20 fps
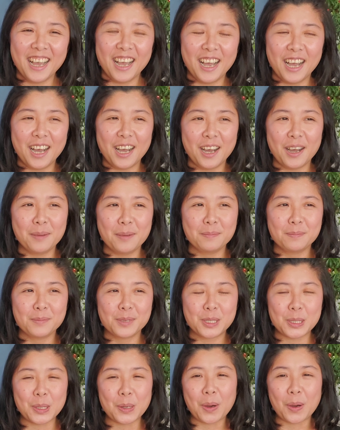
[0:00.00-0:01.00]

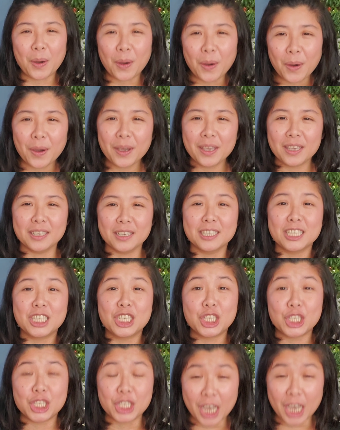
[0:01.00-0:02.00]
So Hoya,
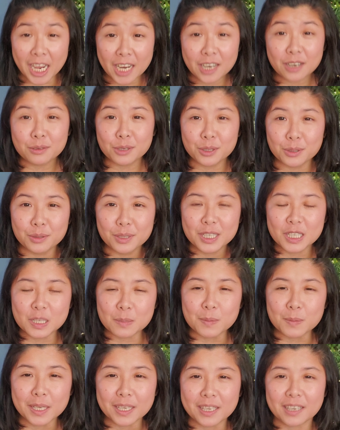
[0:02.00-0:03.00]
generally
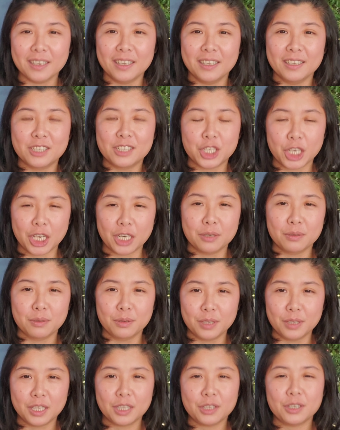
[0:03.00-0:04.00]
speaking,
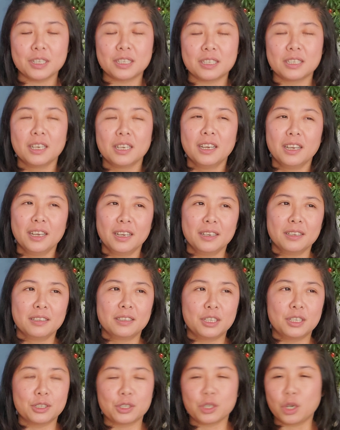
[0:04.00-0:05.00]

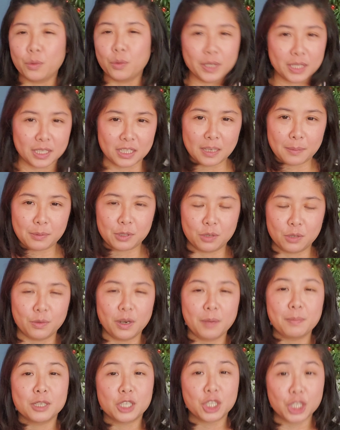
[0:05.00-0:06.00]
there's always exception,
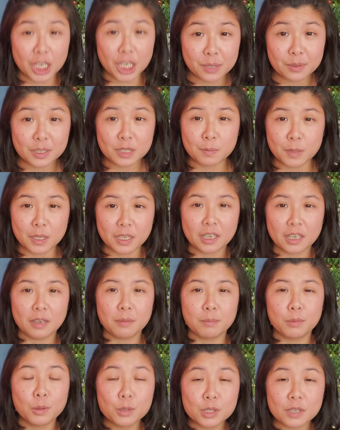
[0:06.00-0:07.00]
right? But generally
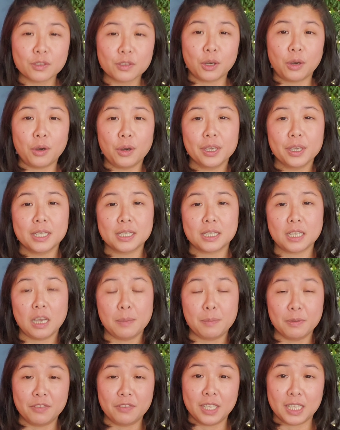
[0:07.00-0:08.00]
speaking, most of the Hoyas are
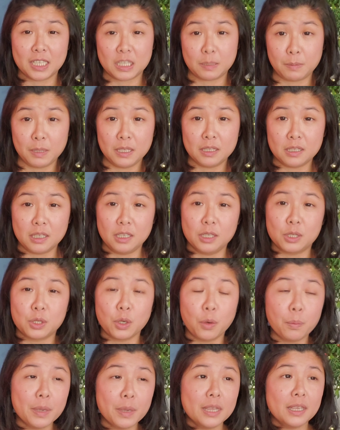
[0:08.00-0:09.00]
epiphytic species.
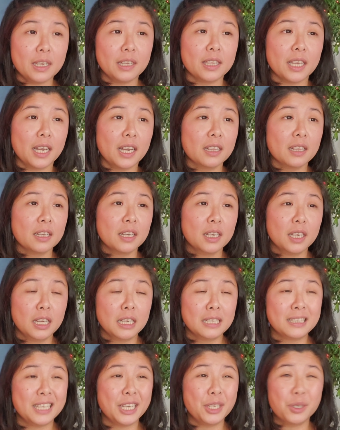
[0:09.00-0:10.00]
So meaning that
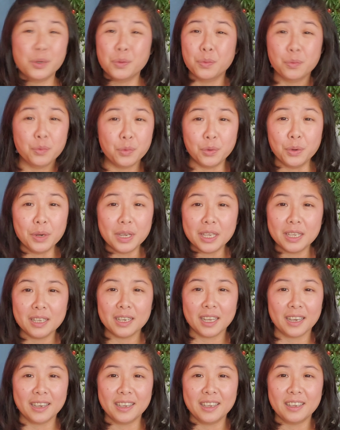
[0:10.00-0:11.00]
they don't
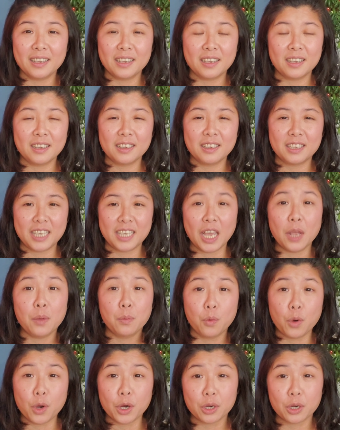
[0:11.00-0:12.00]
really get
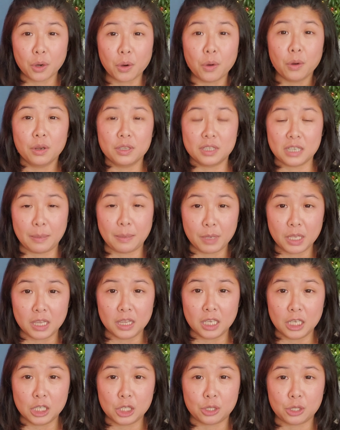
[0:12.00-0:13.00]
water all the time in
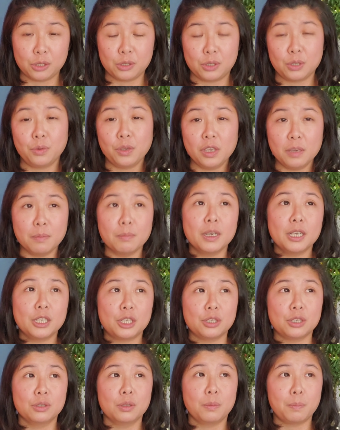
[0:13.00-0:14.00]
nature. So
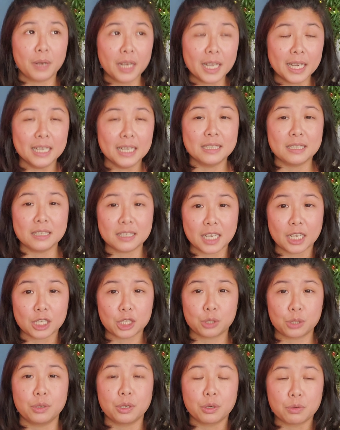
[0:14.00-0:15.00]
imagine the plant is
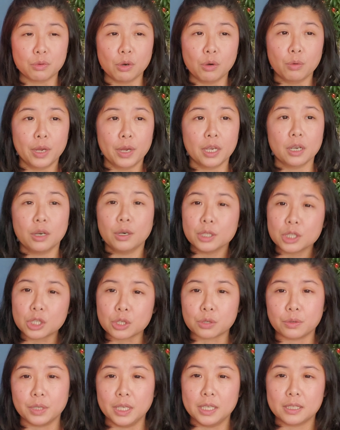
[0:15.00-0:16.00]
actually growing on
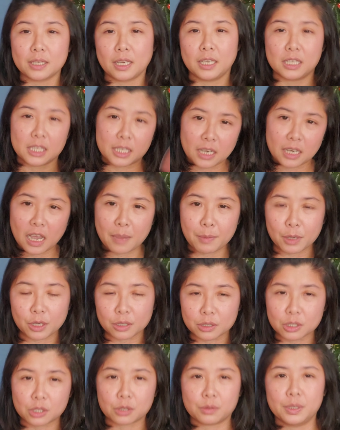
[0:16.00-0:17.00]
trees, it's climbing
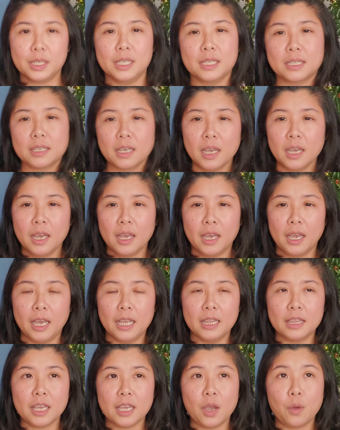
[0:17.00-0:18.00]
on trees,
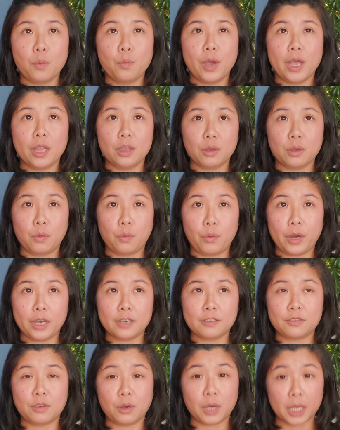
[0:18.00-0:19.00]
and then when the
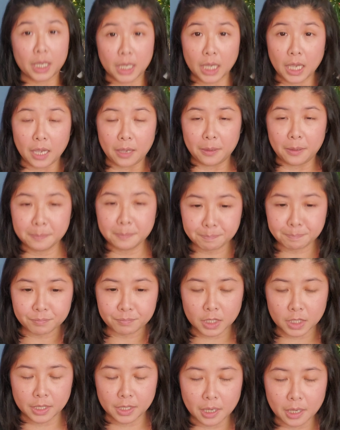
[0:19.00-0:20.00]
rainfall
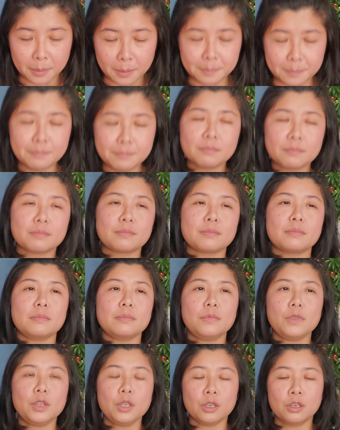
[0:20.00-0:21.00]
come,
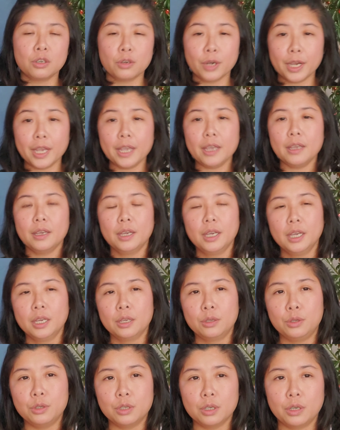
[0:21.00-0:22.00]
right?
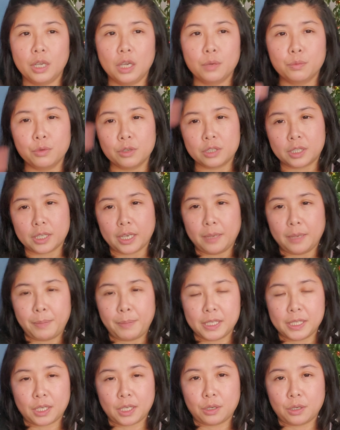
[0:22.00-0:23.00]
It was
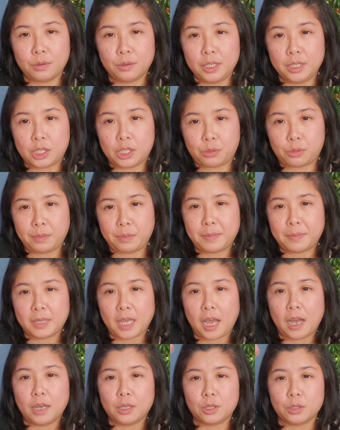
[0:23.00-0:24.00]
basically drip
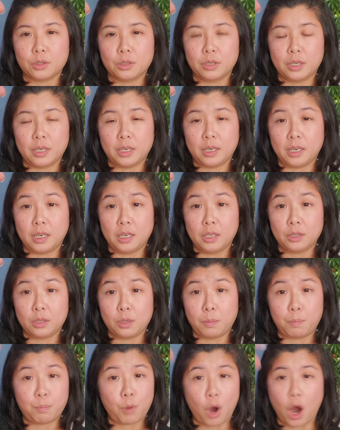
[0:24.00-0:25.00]
down
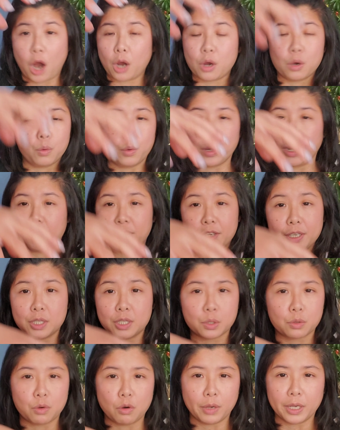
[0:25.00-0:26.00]
the bark or whatever it's
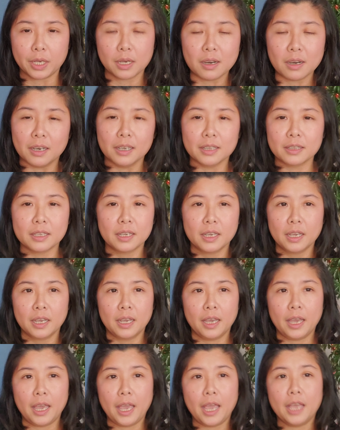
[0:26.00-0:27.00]
growing on,
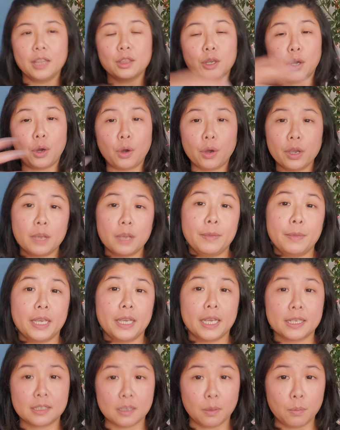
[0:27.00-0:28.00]
and the Hoya may
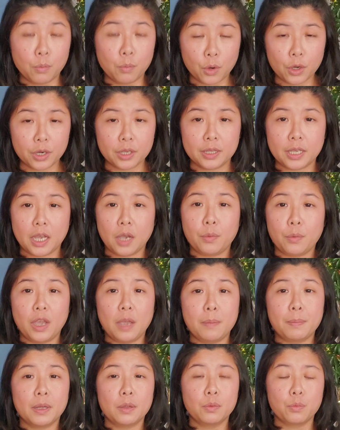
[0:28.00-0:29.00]
get some water that way,
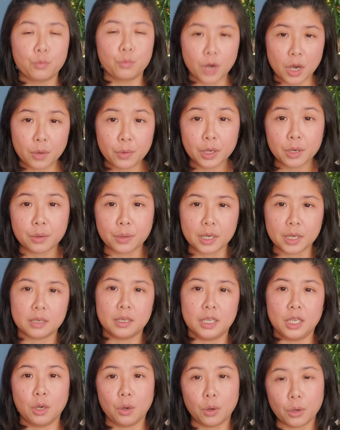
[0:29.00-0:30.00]
but very
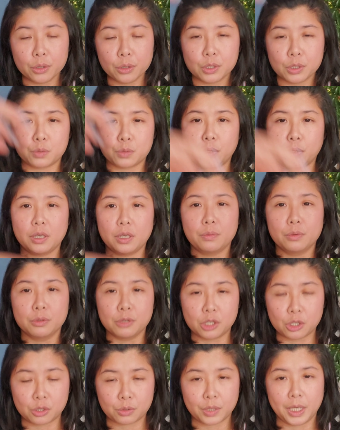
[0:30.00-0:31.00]
quickly all those water will
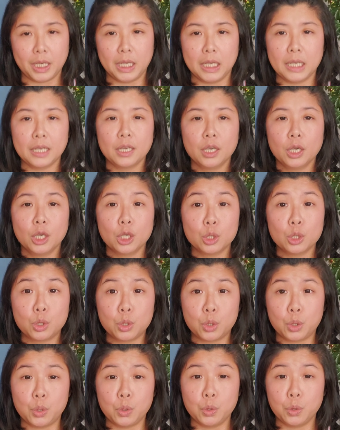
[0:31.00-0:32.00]
drain
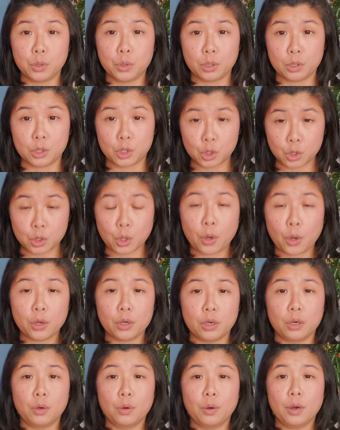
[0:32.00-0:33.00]
to the
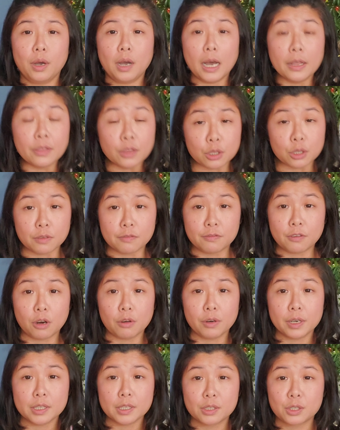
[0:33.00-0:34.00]
soil under the
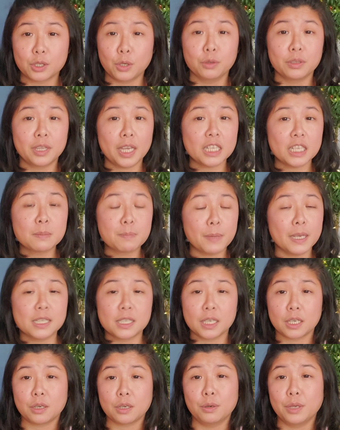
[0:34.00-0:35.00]
forest. So that's
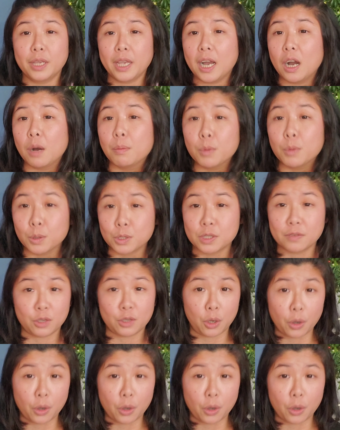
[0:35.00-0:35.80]
basically how most of the